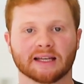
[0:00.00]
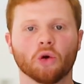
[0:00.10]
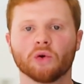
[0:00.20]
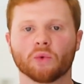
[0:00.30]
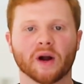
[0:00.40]

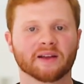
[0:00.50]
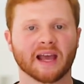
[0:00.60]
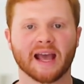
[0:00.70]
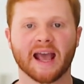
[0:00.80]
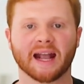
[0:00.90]
who and where
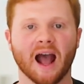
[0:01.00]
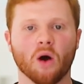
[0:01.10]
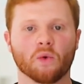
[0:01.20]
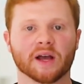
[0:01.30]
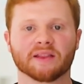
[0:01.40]
they hang
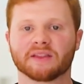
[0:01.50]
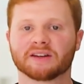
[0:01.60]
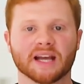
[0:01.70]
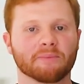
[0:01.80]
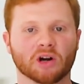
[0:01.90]
out with,
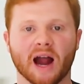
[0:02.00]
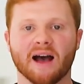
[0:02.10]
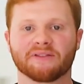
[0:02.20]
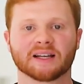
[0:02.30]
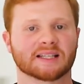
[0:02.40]
their
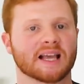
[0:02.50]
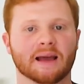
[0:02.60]
demographics,